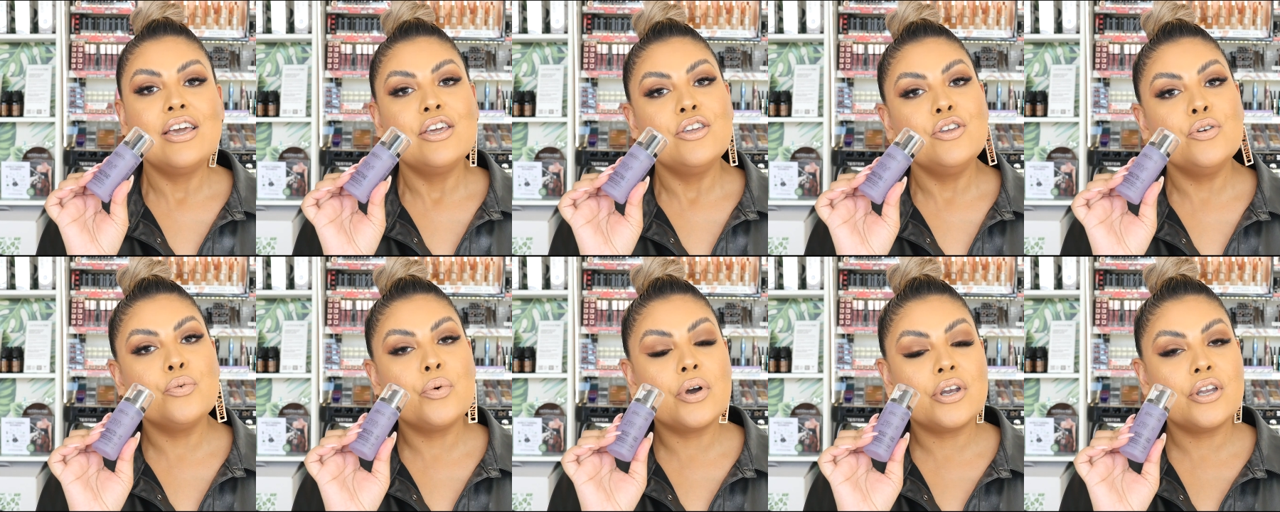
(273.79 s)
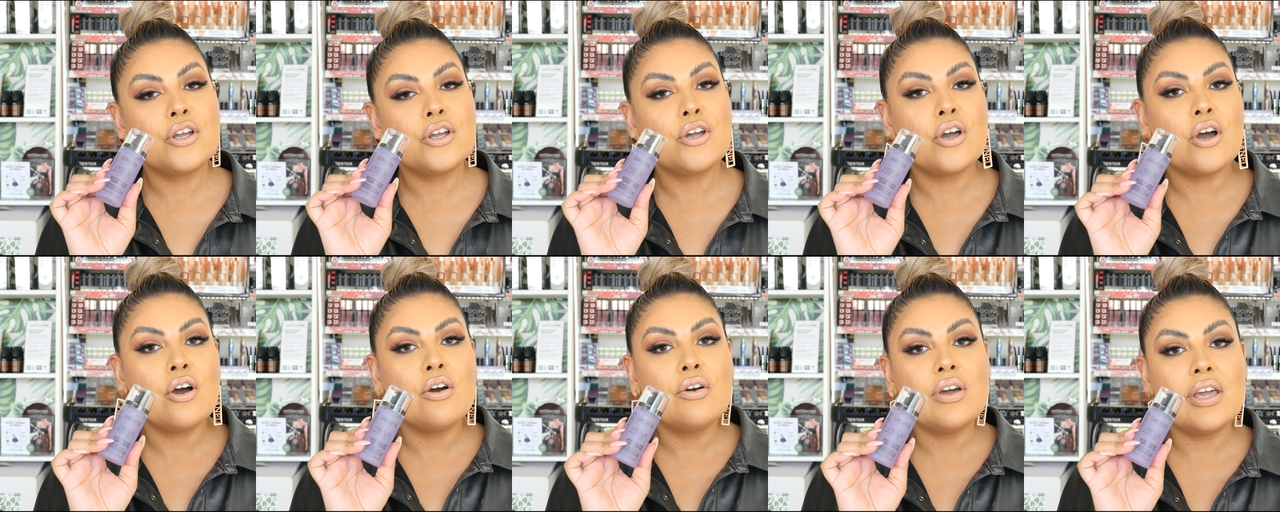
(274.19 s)
you want to
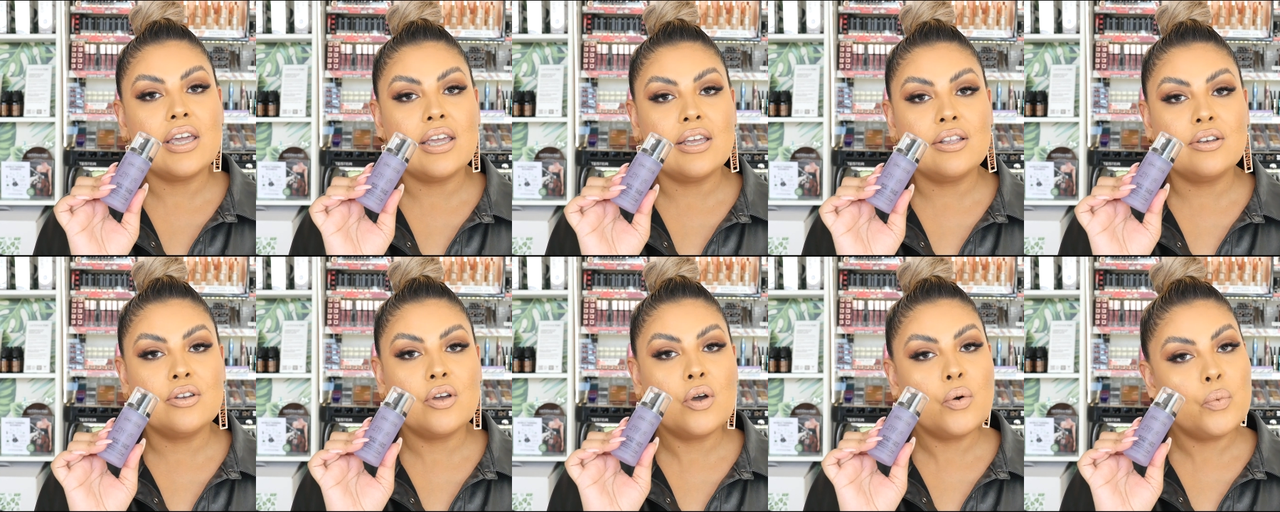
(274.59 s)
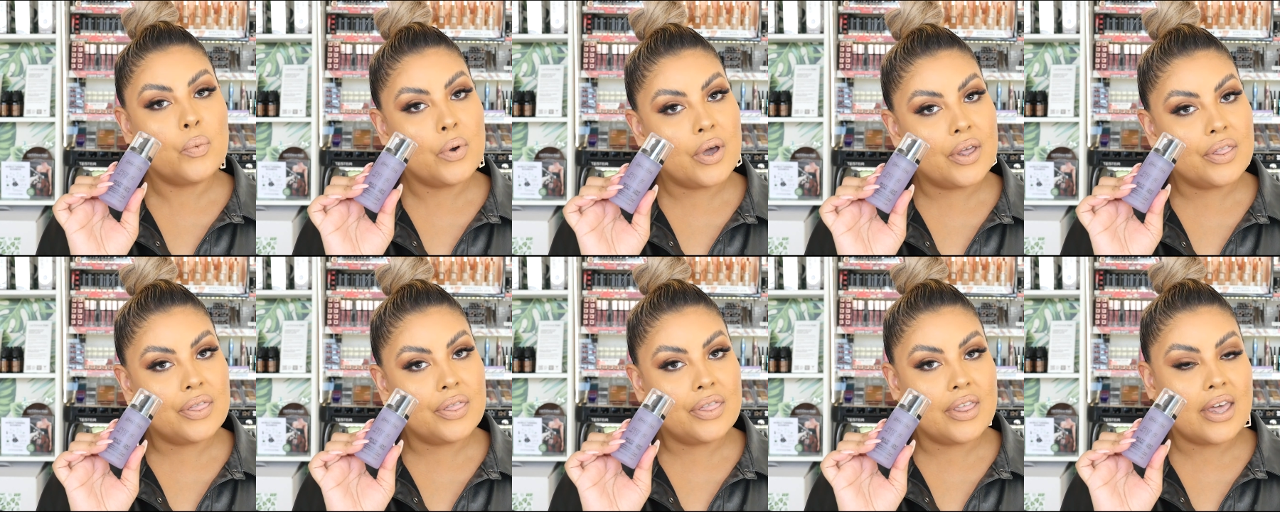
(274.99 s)
go in
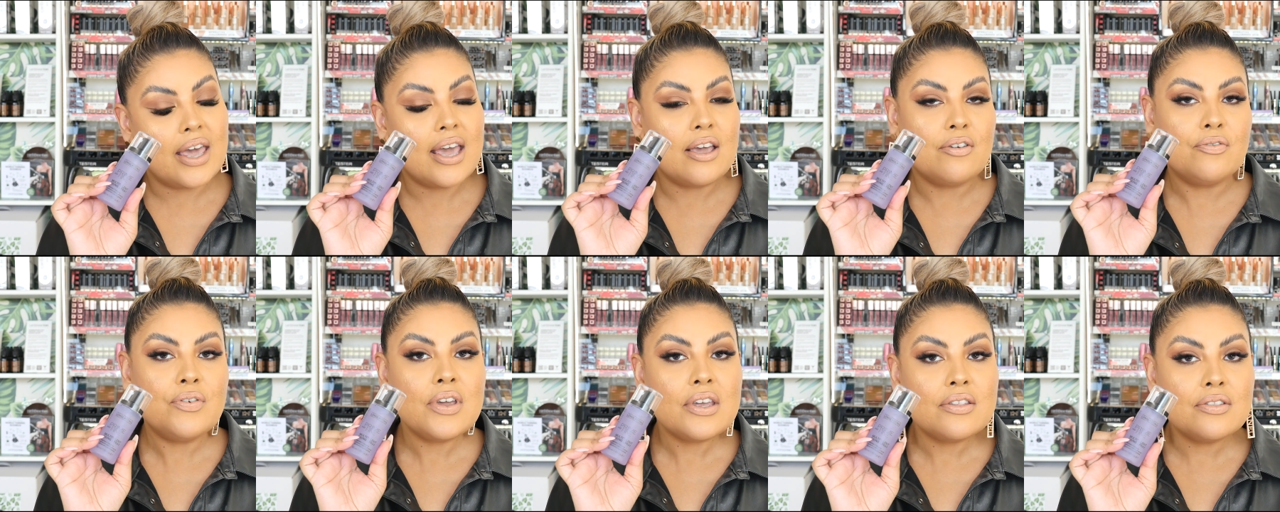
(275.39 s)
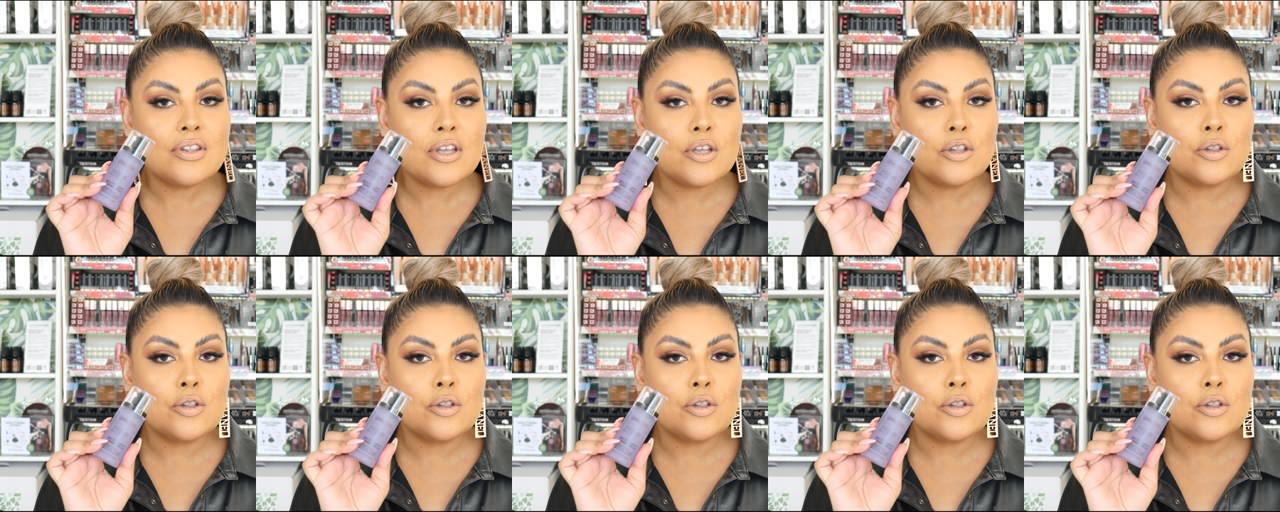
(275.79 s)
with a fixing